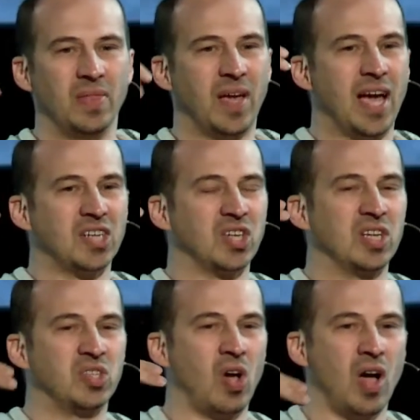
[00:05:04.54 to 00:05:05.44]
they actually
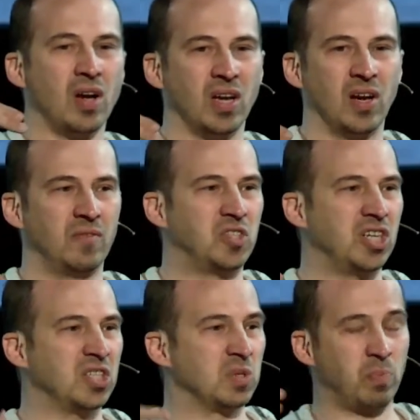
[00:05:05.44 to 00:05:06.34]
talk of
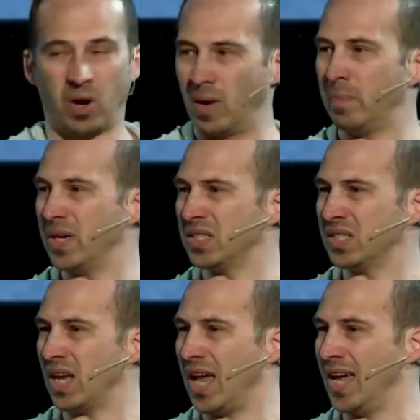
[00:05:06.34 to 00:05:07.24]
Jesus' purpose
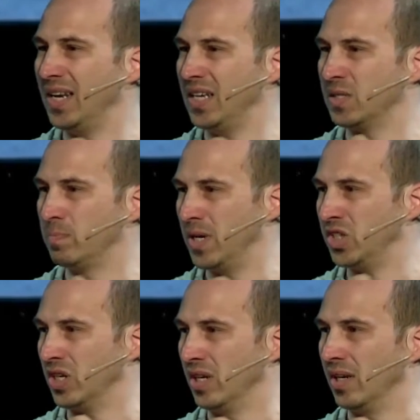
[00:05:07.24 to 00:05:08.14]
and his
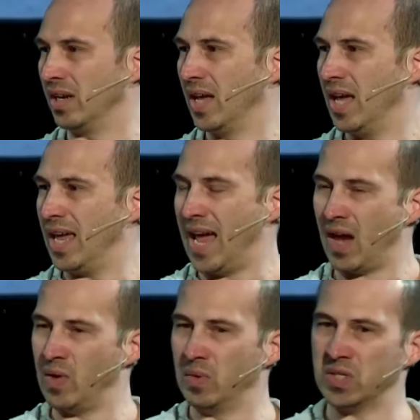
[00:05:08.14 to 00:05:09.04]
mission and how
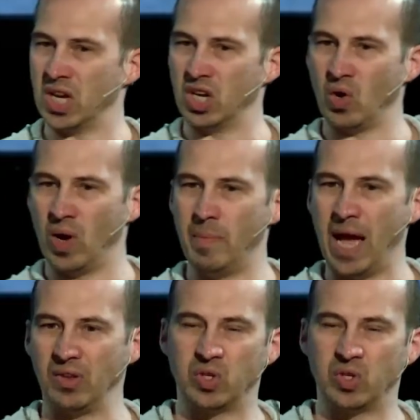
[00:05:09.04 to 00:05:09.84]
he was going to go about